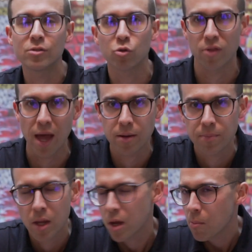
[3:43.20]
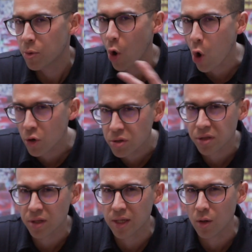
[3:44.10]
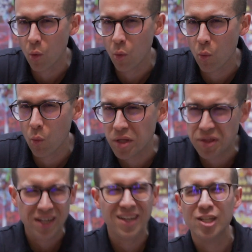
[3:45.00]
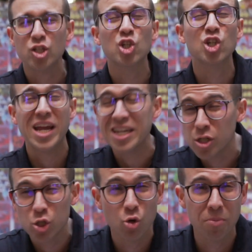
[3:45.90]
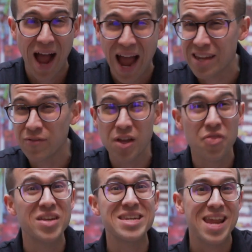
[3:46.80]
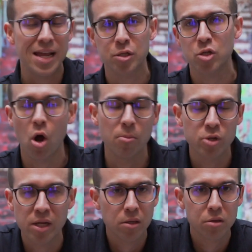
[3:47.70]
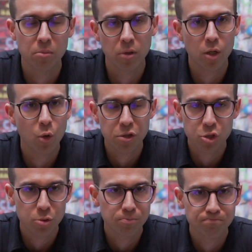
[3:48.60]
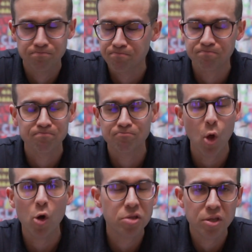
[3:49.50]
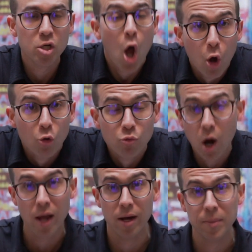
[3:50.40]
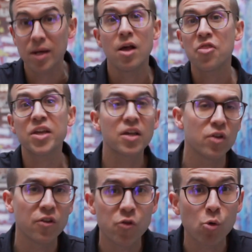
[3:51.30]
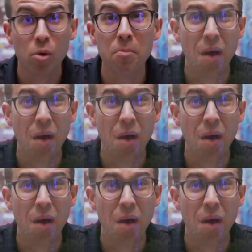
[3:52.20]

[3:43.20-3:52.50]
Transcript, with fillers: to do that. But honestly, is that going to change your behaviour the next time you get a similar question? Honestly, no, right? I mean, think of it, if you were a